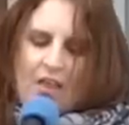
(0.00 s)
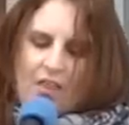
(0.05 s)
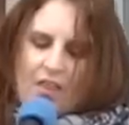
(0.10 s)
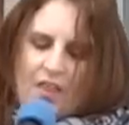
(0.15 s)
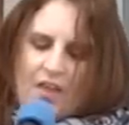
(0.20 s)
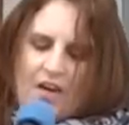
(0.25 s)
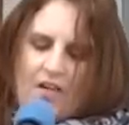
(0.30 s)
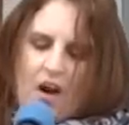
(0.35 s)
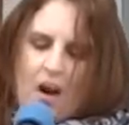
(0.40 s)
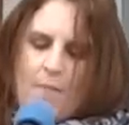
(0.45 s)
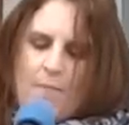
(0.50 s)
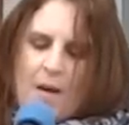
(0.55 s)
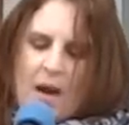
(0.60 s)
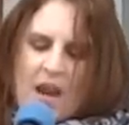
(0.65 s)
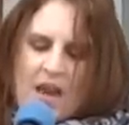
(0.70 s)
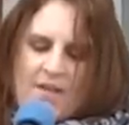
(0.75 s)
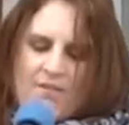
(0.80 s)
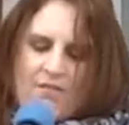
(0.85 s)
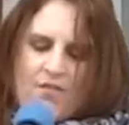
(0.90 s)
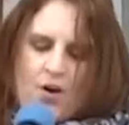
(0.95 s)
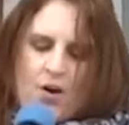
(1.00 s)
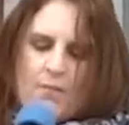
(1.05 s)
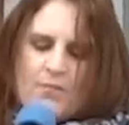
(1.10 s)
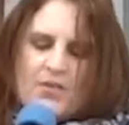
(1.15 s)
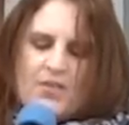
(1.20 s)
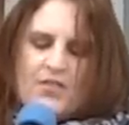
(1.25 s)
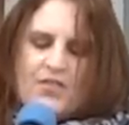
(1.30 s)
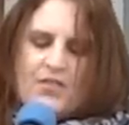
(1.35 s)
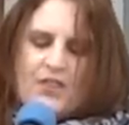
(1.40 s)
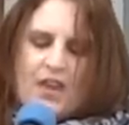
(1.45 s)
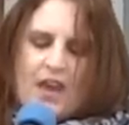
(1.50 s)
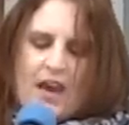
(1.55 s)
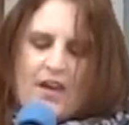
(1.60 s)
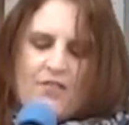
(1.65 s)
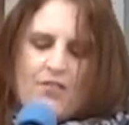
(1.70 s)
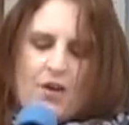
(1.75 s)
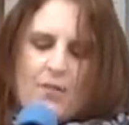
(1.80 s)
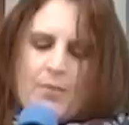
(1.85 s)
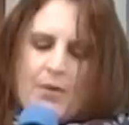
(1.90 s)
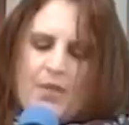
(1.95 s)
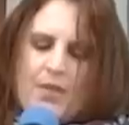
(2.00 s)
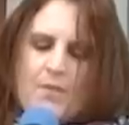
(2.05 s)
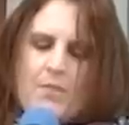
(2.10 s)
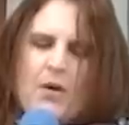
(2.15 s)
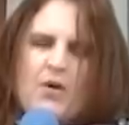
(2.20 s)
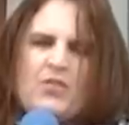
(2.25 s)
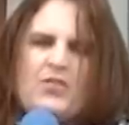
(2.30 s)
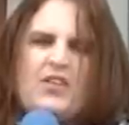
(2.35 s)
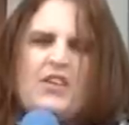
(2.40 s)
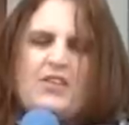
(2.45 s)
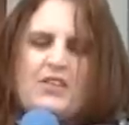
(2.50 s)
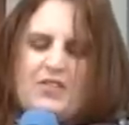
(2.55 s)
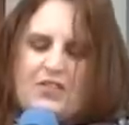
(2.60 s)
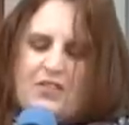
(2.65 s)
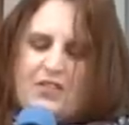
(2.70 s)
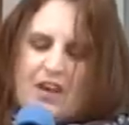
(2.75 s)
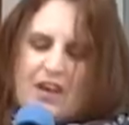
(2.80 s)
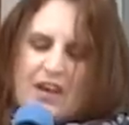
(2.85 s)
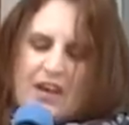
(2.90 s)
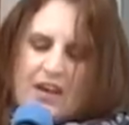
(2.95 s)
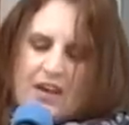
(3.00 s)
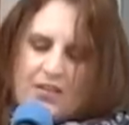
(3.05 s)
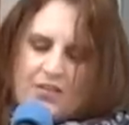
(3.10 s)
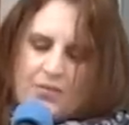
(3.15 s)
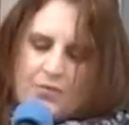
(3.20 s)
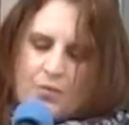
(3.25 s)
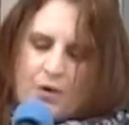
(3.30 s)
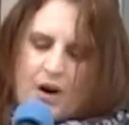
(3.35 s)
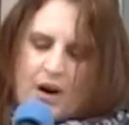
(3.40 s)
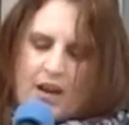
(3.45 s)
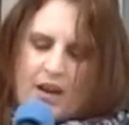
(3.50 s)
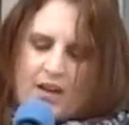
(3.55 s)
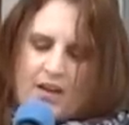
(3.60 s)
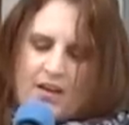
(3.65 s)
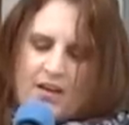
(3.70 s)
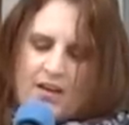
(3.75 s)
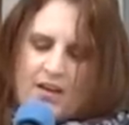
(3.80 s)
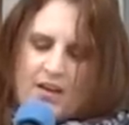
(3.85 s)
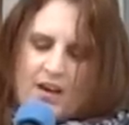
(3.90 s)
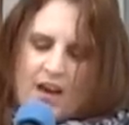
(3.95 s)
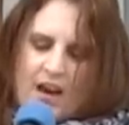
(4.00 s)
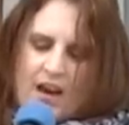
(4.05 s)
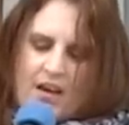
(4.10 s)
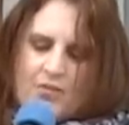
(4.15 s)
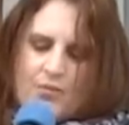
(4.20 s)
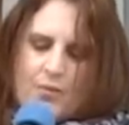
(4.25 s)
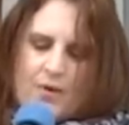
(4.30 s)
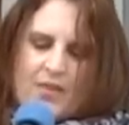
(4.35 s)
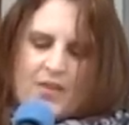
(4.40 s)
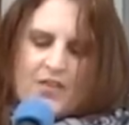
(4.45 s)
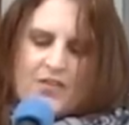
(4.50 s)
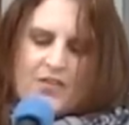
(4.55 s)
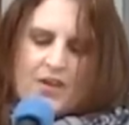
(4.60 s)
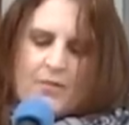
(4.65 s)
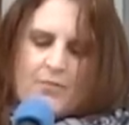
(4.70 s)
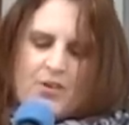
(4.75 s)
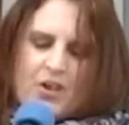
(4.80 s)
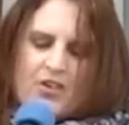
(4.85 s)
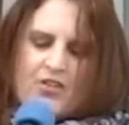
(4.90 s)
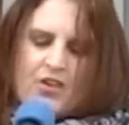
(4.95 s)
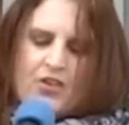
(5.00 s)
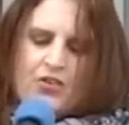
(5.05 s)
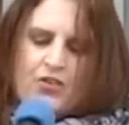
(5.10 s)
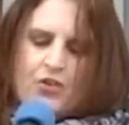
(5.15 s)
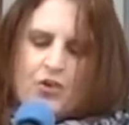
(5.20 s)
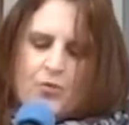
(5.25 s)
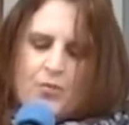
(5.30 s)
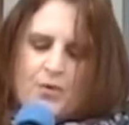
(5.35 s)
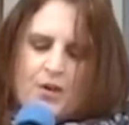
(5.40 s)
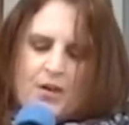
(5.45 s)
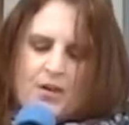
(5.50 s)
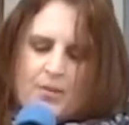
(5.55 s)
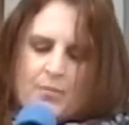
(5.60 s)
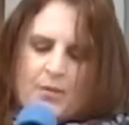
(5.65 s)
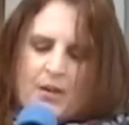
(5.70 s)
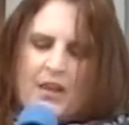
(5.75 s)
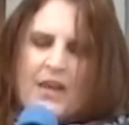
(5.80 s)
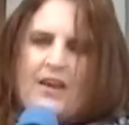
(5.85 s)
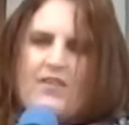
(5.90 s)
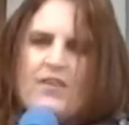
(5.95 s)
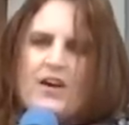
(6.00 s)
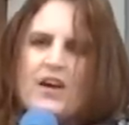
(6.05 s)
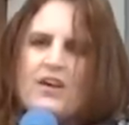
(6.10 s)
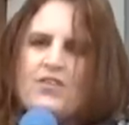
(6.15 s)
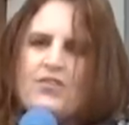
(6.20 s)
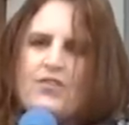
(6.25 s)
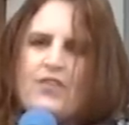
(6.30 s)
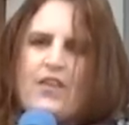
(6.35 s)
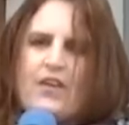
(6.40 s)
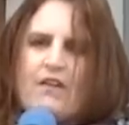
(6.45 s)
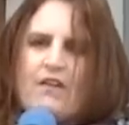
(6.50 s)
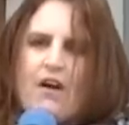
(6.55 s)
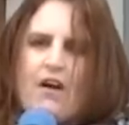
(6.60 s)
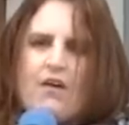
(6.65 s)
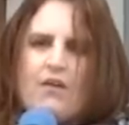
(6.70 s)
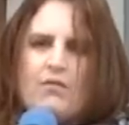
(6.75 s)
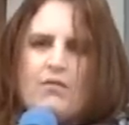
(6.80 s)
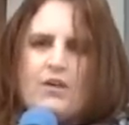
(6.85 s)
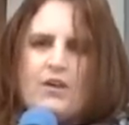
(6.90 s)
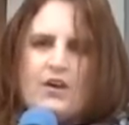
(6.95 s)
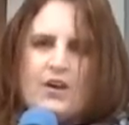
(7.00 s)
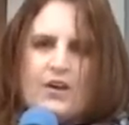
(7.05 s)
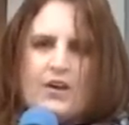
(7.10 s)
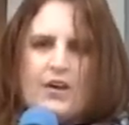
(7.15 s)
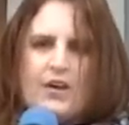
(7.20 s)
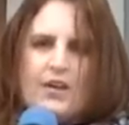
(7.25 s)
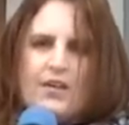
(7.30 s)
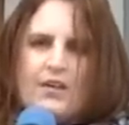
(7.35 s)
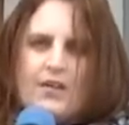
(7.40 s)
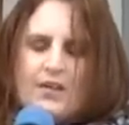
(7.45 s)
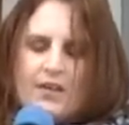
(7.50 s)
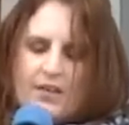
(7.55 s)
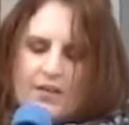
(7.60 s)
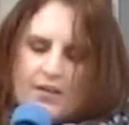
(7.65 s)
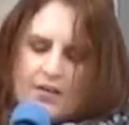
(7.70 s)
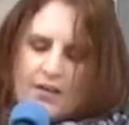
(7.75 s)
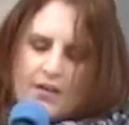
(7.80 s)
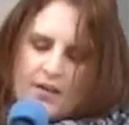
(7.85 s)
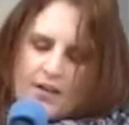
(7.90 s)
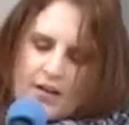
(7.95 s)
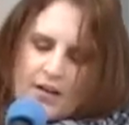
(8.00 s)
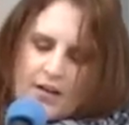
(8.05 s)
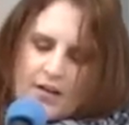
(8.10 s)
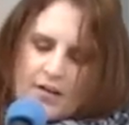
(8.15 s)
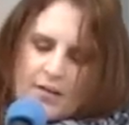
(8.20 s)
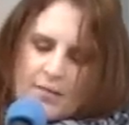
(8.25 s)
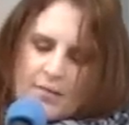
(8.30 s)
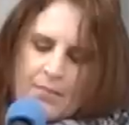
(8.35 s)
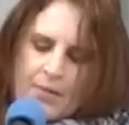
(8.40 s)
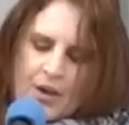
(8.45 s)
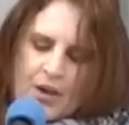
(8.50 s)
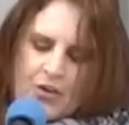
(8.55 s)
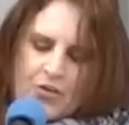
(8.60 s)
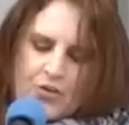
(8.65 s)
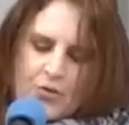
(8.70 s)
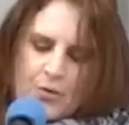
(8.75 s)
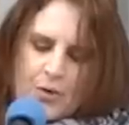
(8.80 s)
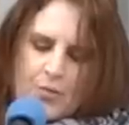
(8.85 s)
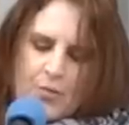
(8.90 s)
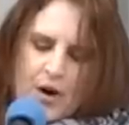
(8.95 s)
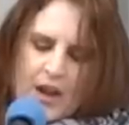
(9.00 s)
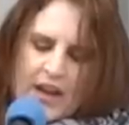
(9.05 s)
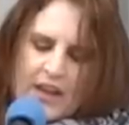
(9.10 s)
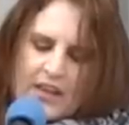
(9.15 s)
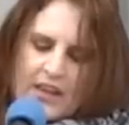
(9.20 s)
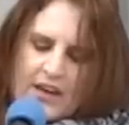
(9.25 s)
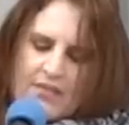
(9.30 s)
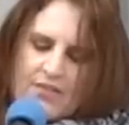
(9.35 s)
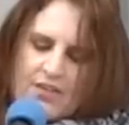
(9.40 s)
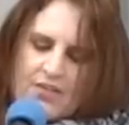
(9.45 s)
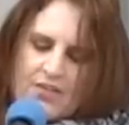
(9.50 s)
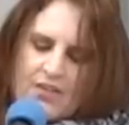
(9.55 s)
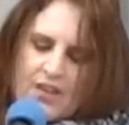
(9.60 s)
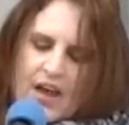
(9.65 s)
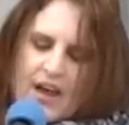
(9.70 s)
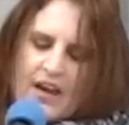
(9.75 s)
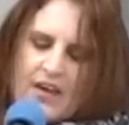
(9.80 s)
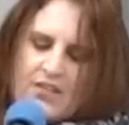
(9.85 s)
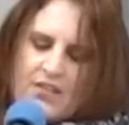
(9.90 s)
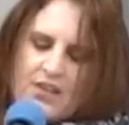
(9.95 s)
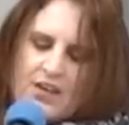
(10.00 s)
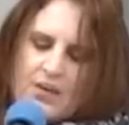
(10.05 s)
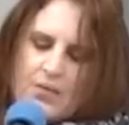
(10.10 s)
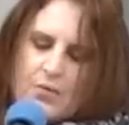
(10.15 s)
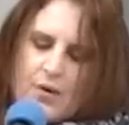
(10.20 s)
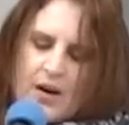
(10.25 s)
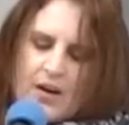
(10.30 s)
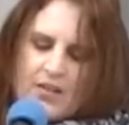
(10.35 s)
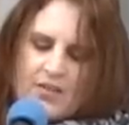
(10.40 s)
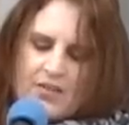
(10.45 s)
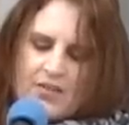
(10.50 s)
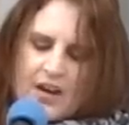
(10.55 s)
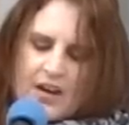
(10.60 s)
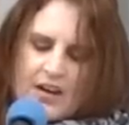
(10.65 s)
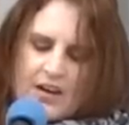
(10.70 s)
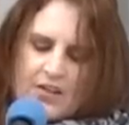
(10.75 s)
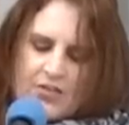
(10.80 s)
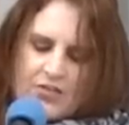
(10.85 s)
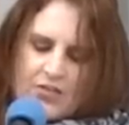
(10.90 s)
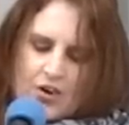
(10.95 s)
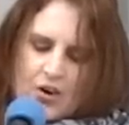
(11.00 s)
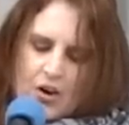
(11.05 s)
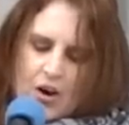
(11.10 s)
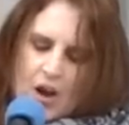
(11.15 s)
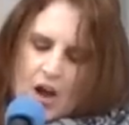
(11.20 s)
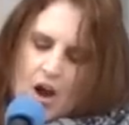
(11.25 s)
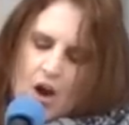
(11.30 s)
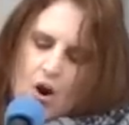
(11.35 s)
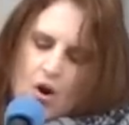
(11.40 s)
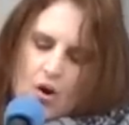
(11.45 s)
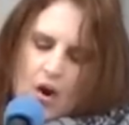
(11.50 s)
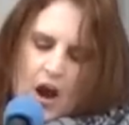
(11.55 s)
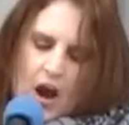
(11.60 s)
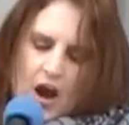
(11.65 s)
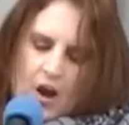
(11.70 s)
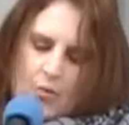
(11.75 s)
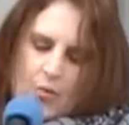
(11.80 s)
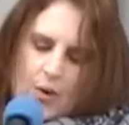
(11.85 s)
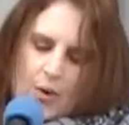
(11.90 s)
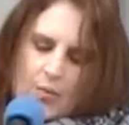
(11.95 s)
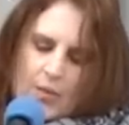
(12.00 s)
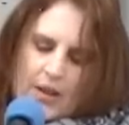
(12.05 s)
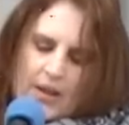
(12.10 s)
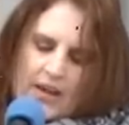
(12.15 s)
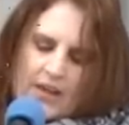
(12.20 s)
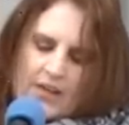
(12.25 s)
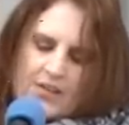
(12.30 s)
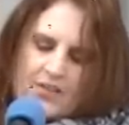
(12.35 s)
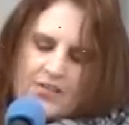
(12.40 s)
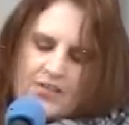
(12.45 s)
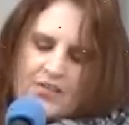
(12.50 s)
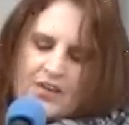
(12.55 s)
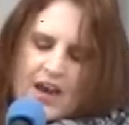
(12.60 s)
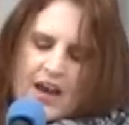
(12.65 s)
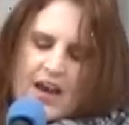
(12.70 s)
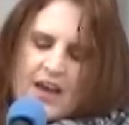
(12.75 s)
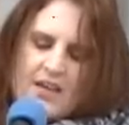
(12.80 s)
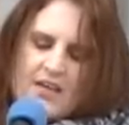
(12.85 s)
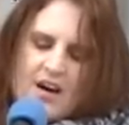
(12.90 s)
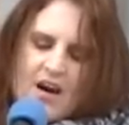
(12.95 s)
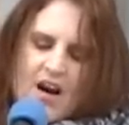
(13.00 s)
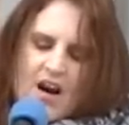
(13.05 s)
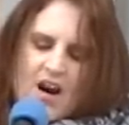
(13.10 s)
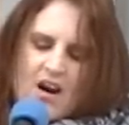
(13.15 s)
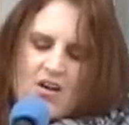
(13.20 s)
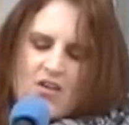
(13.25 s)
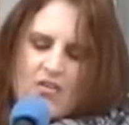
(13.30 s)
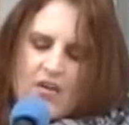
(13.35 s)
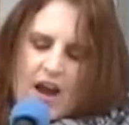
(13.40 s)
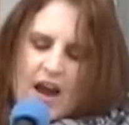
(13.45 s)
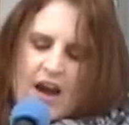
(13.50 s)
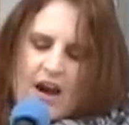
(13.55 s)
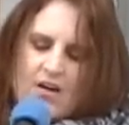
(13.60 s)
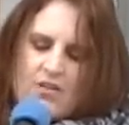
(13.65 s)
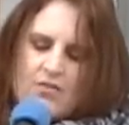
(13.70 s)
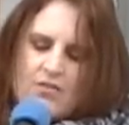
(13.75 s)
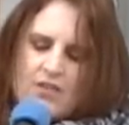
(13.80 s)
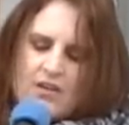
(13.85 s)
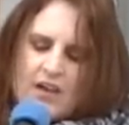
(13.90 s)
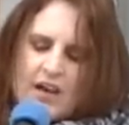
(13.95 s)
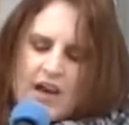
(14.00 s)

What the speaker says: There are many forms of slavery, but the most insidious one is when the subjects are duped into believing it's for their own good. Do we want to leave this legacy to our descendants, or are we willing to stand our ground